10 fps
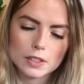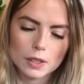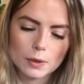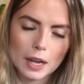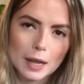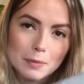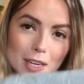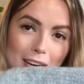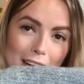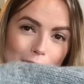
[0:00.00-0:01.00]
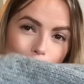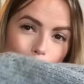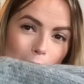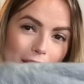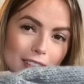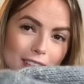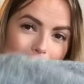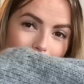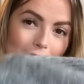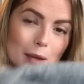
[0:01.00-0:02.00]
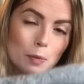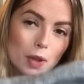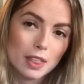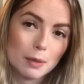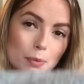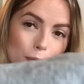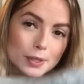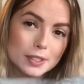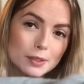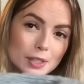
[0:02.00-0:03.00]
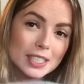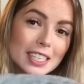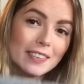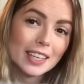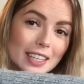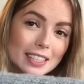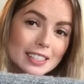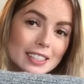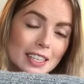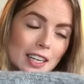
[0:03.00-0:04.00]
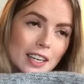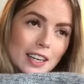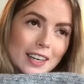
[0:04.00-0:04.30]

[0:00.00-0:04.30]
So I'm going to have to wait until I'm with the person receiving this